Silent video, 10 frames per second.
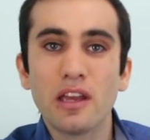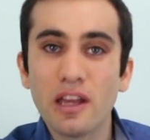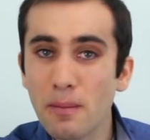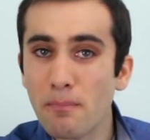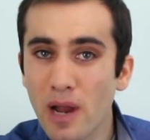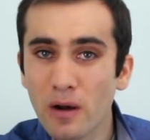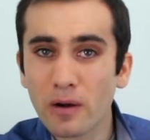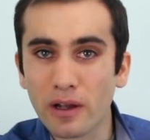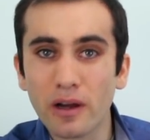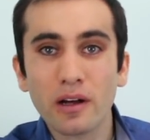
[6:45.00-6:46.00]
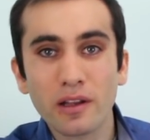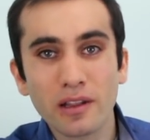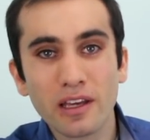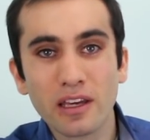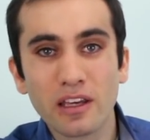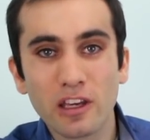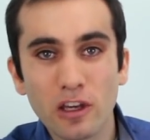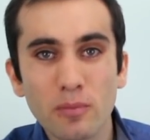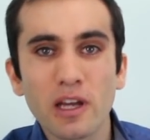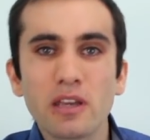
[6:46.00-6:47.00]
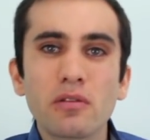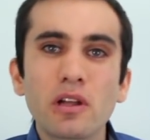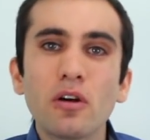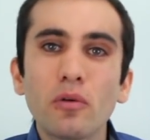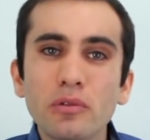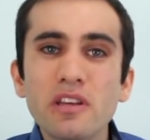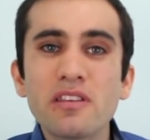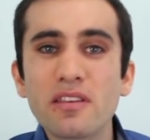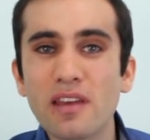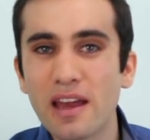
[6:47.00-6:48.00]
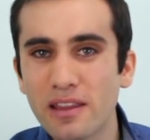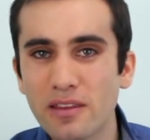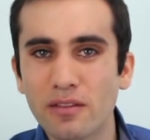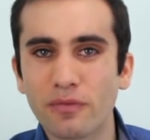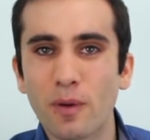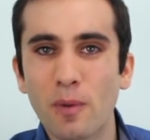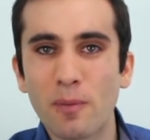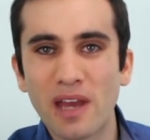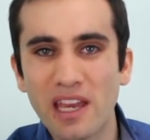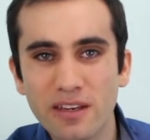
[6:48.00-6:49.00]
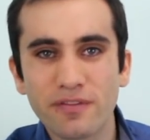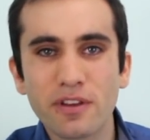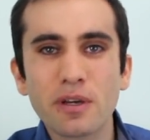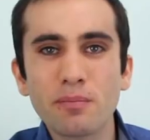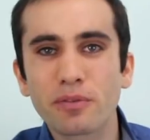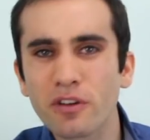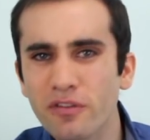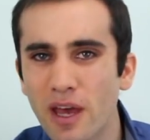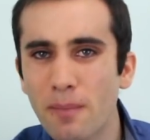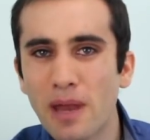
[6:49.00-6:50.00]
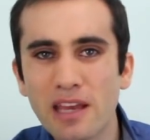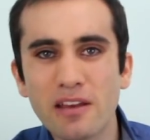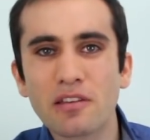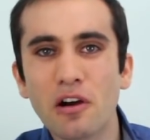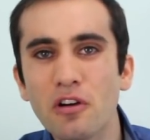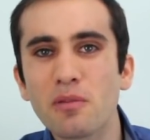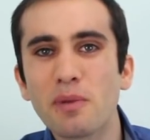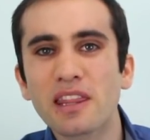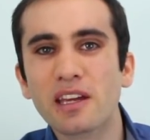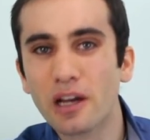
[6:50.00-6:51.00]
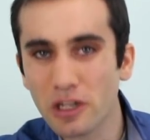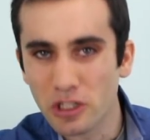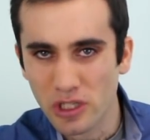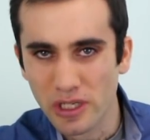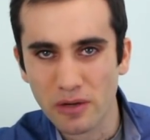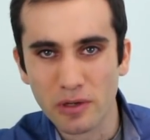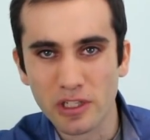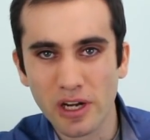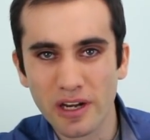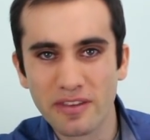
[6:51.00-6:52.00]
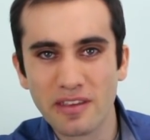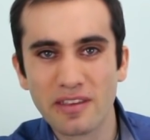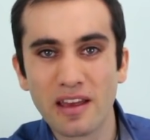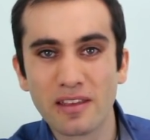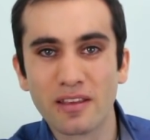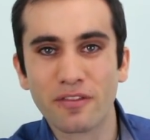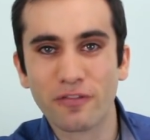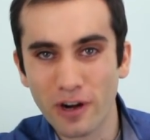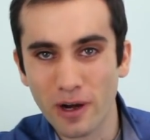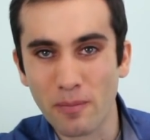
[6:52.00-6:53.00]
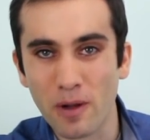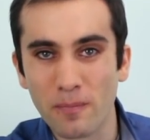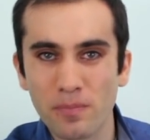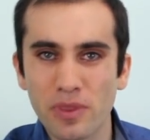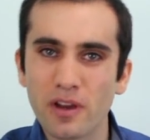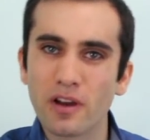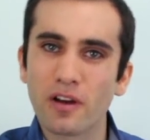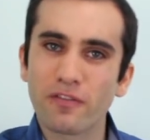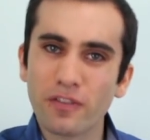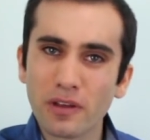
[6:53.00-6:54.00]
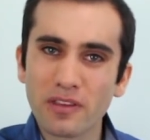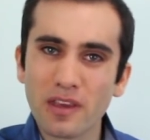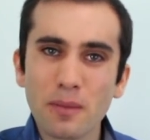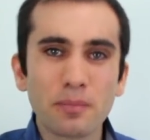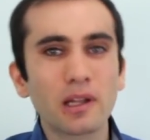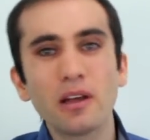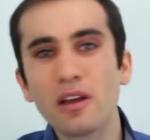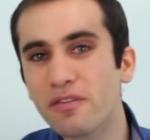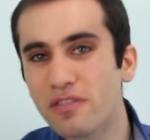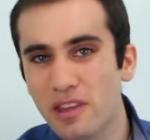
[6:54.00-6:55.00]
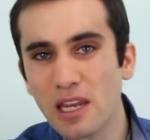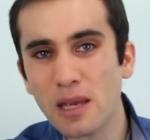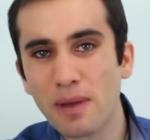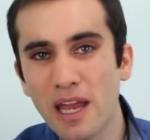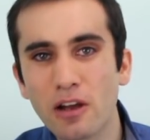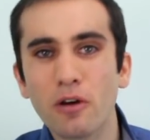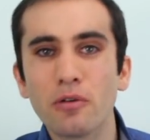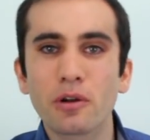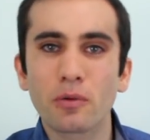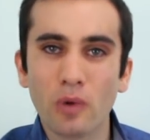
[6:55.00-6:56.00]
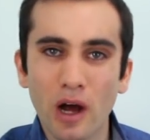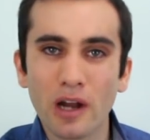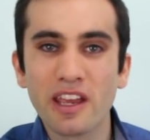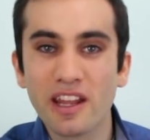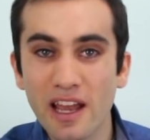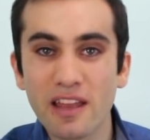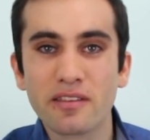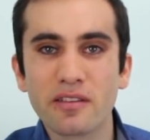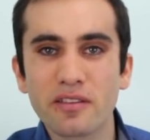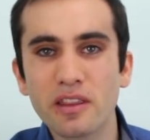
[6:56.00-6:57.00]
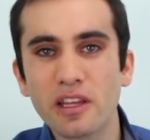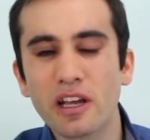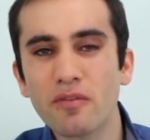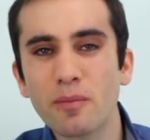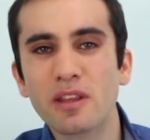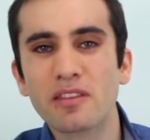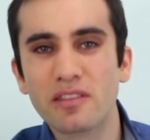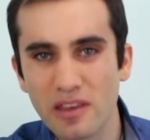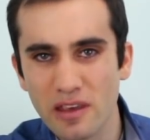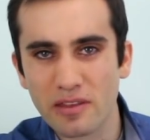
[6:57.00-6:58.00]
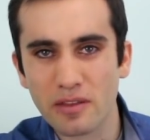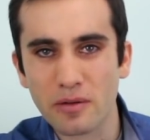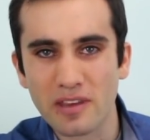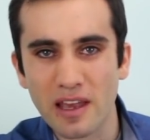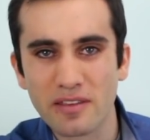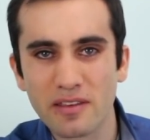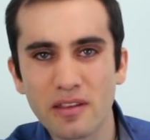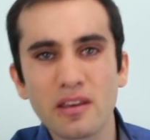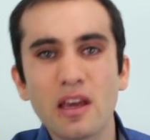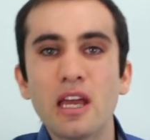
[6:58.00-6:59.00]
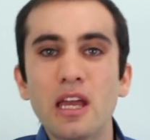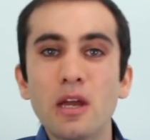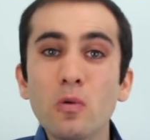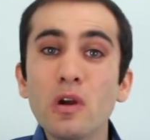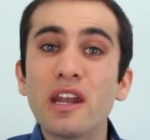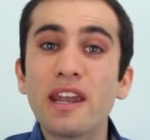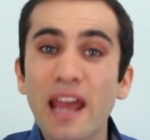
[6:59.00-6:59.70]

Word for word: In America, unlike in Cuba, you can only seize assets from a bank if you can prove that bank is owned by the country you were trying to seize assets from. For example, if Citibank owned Iranian assets and the government seized those assets, it would